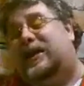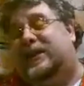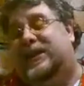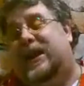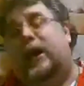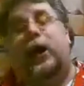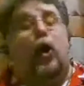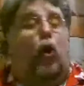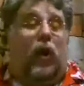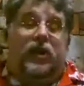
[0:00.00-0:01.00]
of thing
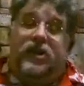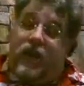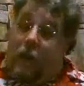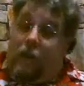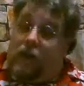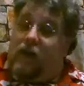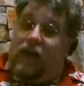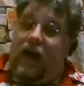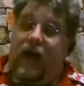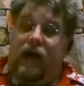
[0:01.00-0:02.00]
or a double
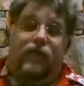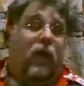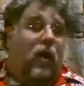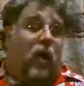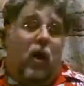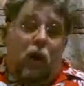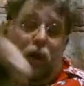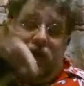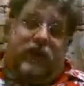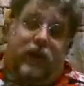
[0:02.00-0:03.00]
glaive
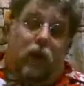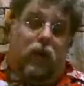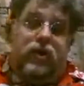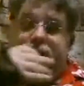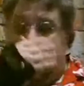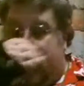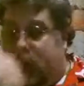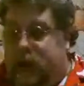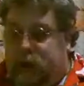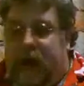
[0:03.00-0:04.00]
with those
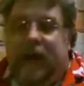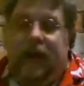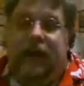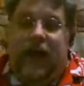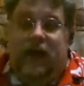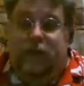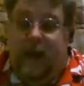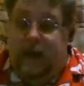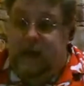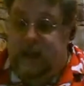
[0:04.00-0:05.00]
dragon glass
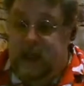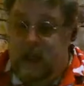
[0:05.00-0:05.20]
blades.